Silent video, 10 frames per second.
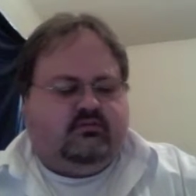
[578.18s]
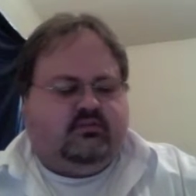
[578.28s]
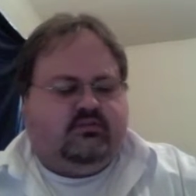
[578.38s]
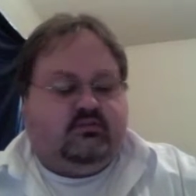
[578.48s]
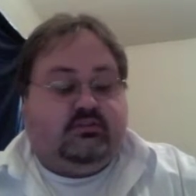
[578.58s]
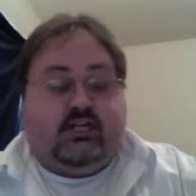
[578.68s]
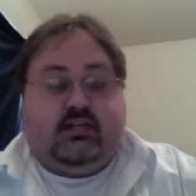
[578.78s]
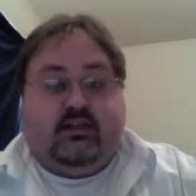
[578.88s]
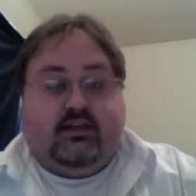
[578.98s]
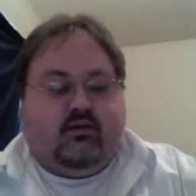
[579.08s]
do
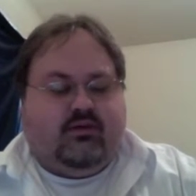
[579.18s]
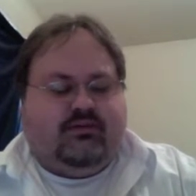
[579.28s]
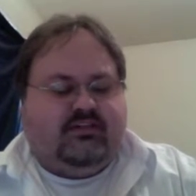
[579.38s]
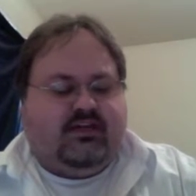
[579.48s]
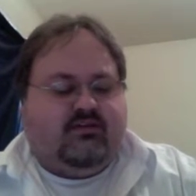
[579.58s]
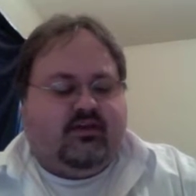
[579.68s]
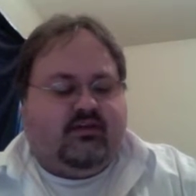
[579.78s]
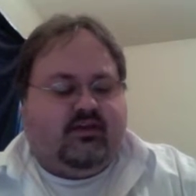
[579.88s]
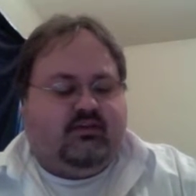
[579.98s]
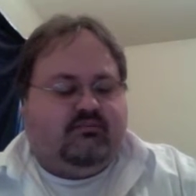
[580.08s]
check the uh, website or
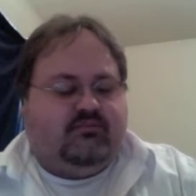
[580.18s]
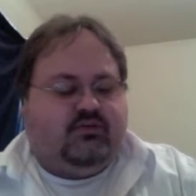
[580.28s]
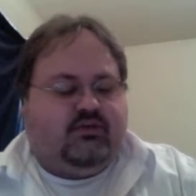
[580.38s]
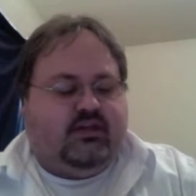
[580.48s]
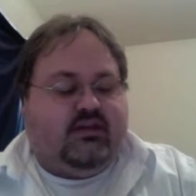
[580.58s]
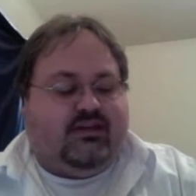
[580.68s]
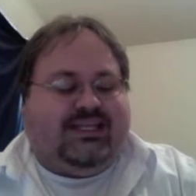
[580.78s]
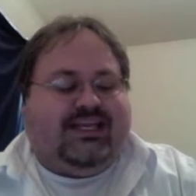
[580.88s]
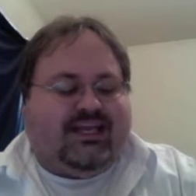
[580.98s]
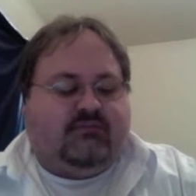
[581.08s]
anything do, in,
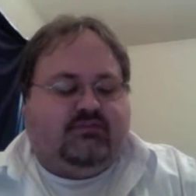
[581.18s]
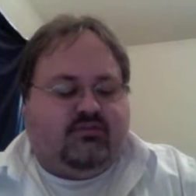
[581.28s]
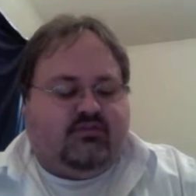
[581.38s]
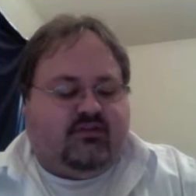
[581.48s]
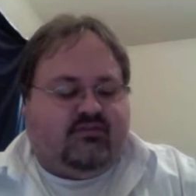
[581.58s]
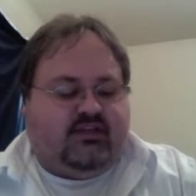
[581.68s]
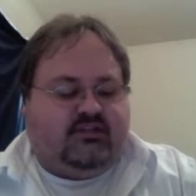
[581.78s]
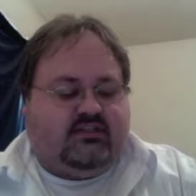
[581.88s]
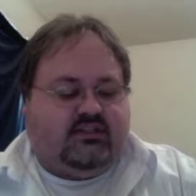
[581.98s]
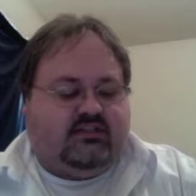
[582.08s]
leading up to in
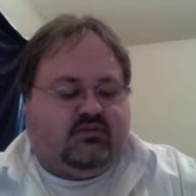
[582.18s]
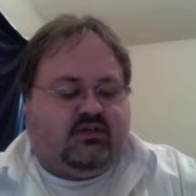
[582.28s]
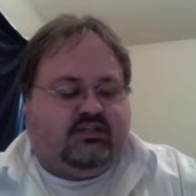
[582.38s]
advance of this one.